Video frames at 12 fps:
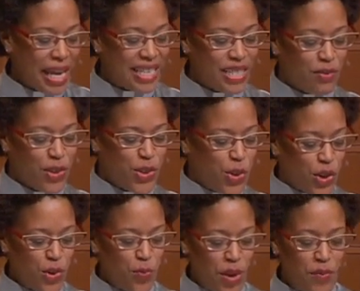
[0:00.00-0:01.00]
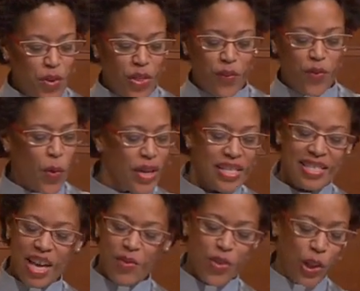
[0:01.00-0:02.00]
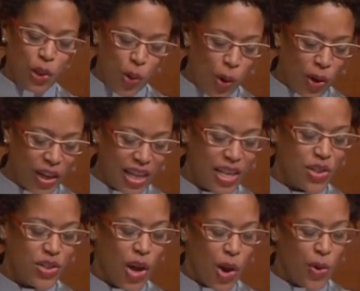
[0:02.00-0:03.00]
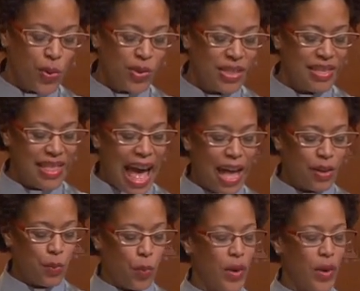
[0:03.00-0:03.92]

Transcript: banks of the Jordan River, the voice of the Lord intones that